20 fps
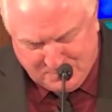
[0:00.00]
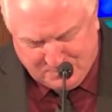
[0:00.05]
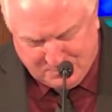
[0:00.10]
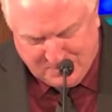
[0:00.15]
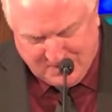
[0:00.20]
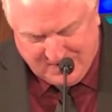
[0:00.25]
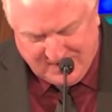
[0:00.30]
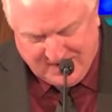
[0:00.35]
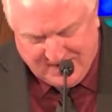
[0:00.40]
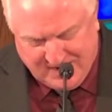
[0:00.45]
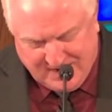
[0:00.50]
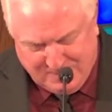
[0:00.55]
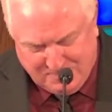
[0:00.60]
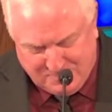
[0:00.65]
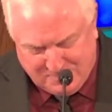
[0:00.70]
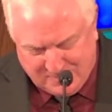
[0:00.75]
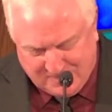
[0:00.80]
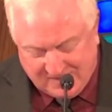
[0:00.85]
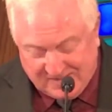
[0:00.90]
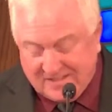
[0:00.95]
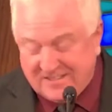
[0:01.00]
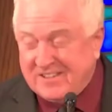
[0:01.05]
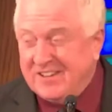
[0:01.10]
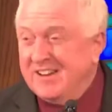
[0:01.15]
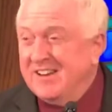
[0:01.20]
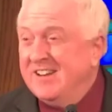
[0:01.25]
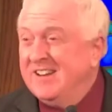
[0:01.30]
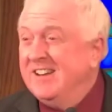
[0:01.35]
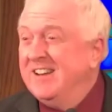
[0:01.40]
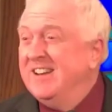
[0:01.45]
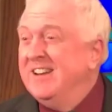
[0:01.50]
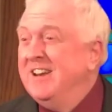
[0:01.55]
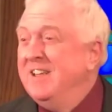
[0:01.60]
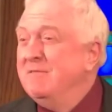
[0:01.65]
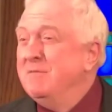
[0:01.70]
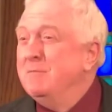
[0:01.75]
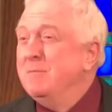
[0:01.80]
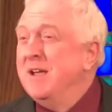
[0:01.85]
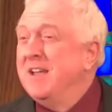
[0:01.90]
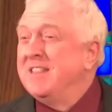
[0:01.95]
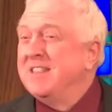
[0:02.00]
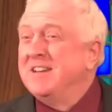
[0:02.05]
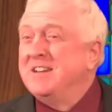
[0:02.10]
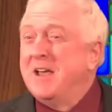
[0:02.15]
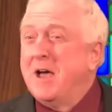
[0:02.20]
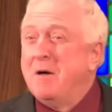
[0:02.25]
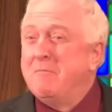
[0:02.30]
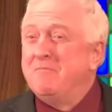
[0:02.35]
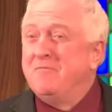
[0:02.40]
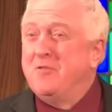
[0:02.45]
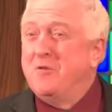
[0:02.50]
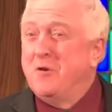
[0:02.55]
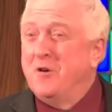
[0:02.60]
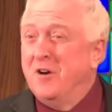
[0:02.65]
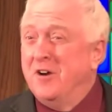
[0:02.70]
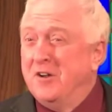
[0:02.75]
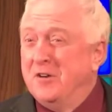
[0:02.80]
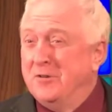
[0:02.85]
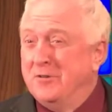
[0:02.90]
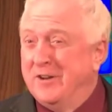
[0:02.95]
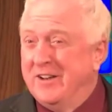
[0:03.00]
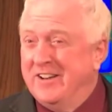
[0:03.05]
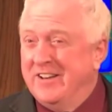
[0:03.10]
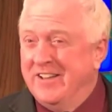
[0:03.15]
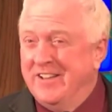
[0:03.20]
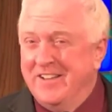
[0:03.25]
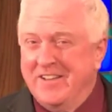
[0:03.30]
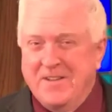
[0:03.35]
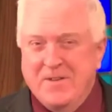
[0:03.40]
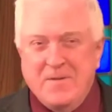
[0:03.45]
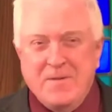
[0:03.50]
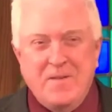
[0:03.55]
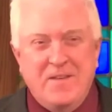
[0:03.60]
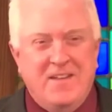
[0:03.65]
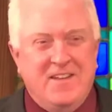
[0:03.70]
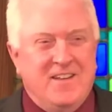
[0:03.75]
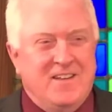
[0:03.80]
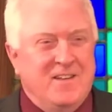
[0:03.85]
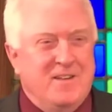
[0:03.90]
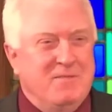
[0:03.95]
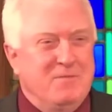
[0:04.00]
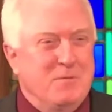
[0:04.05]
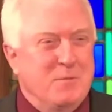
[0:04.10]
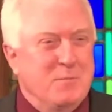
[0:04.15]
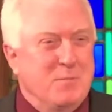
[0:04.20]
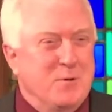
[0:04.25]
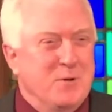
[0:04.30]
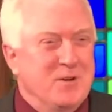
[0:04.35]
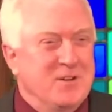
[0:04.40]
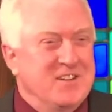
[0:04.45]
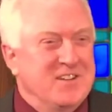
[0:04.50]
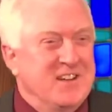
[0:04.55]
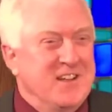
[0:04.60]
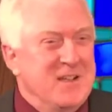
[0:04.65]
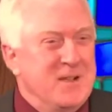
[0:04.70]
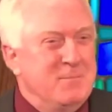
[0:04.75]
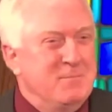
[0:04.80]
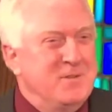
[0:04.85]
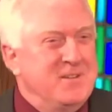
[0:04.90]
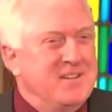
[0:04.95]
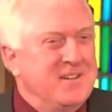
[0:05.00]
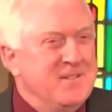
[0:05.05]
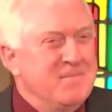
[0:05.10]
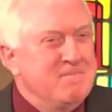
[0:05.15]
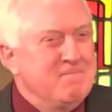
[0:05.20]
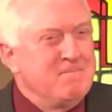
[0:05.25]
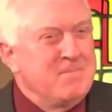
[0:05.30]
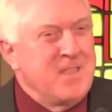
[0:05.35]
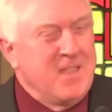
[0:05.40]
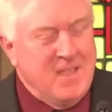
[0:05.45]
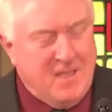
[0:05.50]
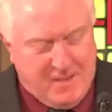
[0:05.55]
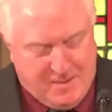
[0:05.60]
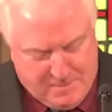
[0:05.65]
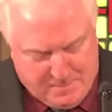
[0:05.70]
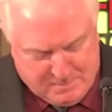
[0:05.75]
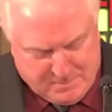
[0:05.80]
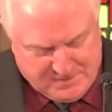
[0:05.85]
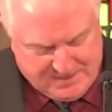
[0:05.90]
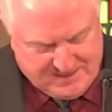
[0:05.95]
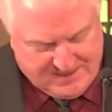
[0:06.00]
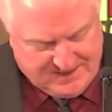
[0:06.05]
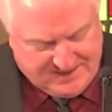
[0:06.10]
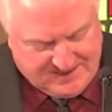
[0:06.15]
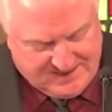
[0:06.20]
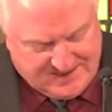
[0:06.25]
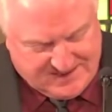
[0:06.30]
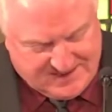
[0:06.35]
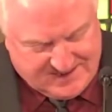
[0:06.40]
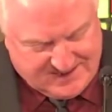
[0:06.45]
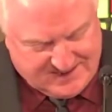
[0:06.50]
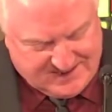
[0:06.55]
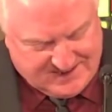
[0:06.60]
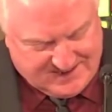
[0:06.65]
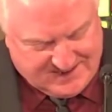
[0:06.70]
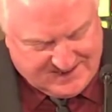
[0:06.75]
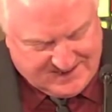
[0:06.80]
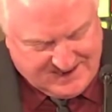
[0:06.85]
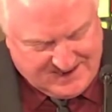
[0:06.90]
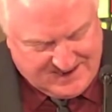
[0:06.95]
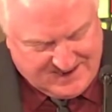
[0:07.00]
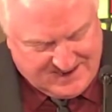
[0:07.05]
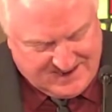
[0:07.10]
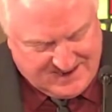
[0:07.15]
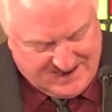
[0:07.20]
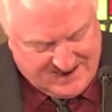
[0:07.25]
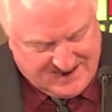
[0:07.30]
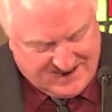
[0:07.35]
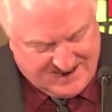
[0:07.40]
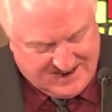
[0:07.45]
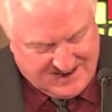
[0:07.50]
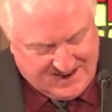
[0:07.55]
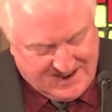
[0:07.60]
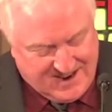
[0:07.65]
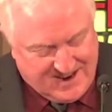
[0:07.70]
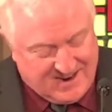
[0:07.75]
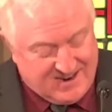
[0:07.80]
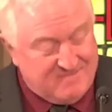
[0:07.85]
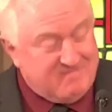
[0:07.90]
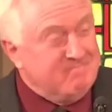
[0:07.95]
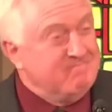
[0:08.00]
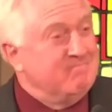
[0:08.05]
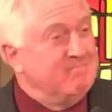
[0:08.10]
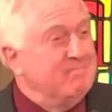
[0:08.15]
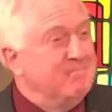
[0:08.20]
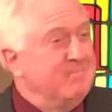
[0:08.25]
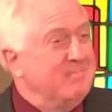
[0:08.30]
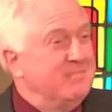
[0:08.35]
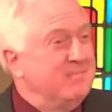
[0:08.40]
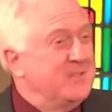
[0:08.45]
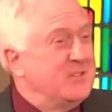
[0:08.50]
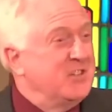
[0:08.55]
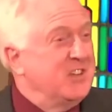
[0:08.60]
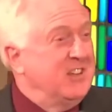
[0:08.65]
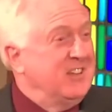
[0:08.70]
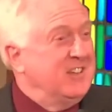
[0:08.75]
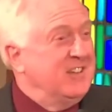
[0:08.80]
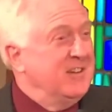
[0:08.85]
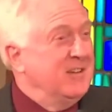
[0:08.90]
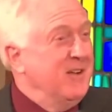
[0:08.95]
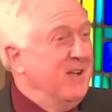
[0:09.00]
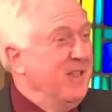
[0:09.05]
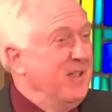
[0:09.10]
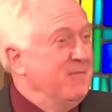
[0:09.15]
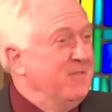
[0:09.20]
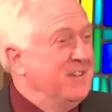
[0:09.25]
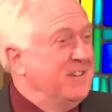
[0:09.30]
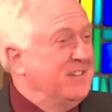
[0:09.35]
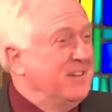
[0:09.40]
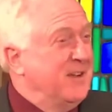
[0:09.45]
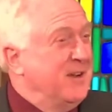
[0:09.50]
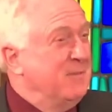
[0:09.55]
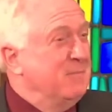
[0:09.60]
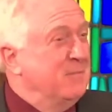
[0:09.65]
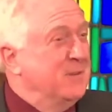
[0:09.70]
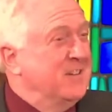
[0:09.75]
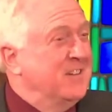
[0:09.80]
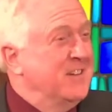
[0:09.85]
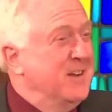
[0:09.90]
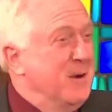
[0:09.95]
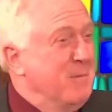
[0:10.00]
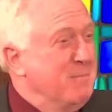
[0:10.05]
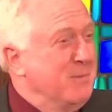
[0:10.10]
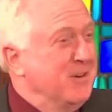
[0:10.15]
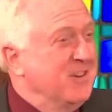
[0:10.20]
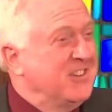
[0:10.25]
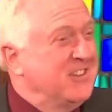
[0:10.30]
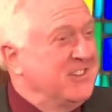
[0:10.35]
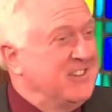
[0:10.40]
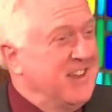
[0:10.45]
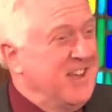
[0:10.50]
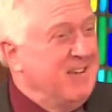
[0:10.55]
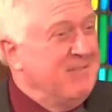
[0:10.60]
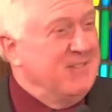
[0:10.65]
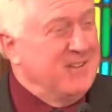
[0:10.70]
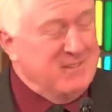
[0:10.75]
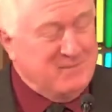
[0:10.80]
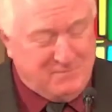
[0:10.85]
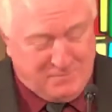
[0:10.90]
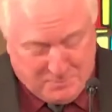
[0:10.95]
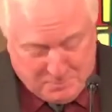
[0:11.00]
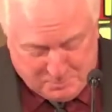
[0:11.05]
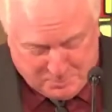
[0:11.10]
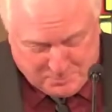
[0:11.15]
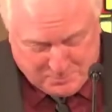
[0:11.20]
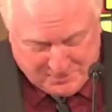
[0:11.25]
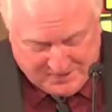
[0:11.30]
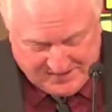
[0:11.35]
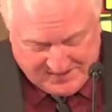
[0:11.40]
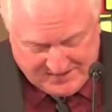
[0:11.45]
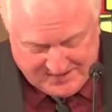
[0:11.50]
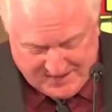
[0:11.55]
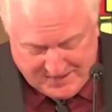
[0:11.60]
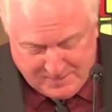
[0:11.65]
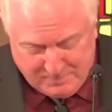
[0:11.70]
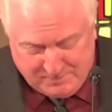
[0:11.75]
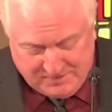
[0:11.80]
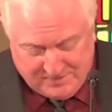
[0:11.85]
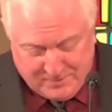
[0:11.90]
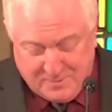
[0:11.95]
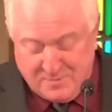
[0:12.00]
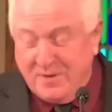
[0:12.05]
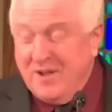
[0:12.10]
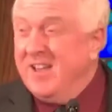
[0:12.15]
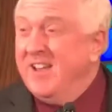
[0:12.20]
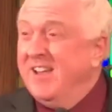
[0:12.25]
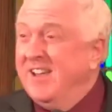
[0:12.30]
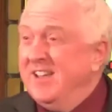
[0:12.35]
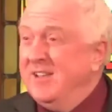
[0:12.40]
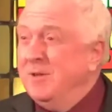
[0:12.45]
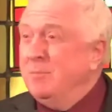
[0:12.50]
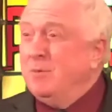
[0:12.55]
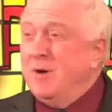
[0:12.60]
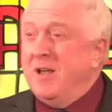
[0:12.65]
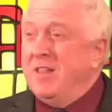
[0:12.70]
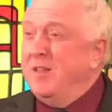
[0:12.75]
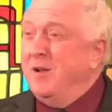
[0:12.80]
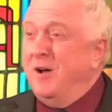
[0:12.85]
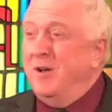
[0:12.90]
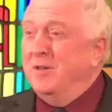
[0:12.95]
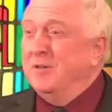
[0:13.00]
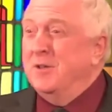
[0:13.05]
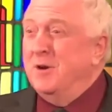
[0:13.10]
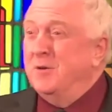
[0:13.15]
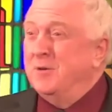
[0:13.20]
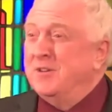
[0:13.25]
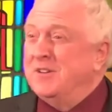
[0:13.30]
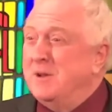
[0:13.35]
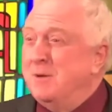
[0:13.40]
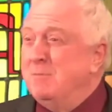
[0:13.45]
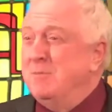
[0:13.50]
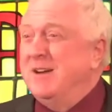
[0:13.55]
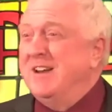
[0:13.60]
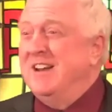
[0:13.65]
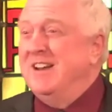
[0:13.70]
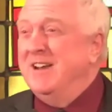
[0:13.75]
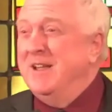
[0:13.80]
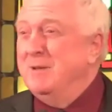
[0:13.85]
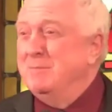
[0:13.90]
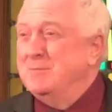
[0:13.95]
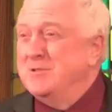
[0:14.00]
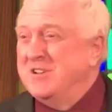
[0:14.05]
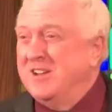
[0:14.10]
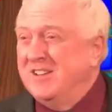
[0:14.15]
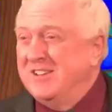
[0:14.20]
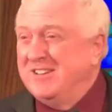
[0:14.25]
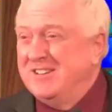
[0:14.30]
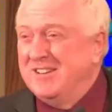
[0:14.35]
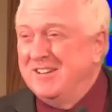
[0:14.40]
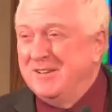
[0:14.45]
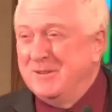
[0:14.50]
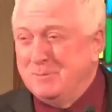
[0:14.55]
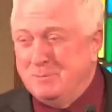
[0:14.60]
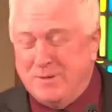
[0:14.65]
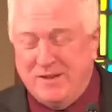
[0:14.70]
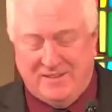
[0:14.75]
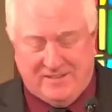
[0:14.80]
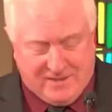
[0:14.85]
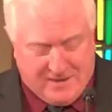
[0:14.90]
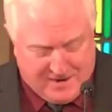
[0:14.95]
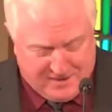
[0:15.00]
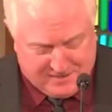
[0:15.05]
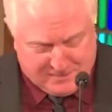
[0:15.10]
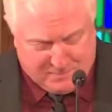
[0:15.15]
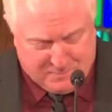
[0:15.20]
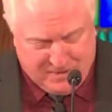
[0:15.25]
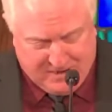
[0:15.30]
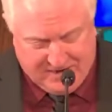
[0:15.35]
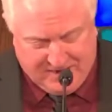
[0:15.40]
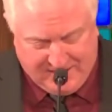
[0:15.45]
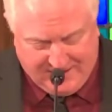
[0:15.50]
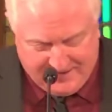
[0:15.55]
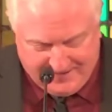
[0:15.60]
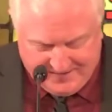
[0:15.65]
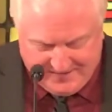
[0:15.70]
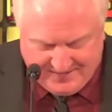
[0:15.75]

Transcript: my name was uh, didn't even make the top 400 uh, for boys' names. But then uh, in 1988, Justin all of a sudden was number seven for boys' names. So you probably all know somebody named Justin's besides me.